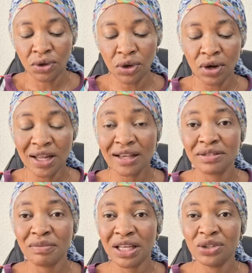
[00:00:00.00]
God
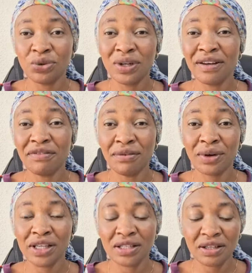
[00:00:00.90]
has made you a
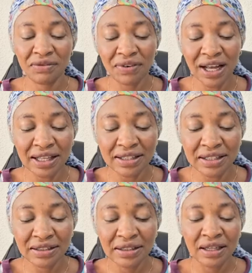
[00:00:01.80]
voice. In
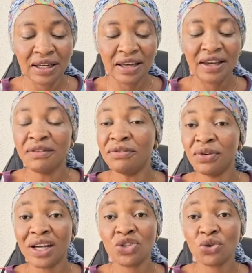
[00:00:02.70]
fact, a
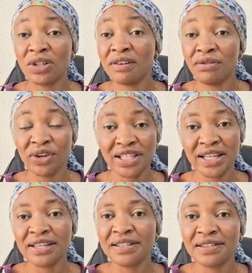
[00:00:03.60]
voice to the
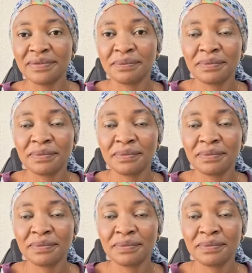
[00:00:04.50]
voiceless.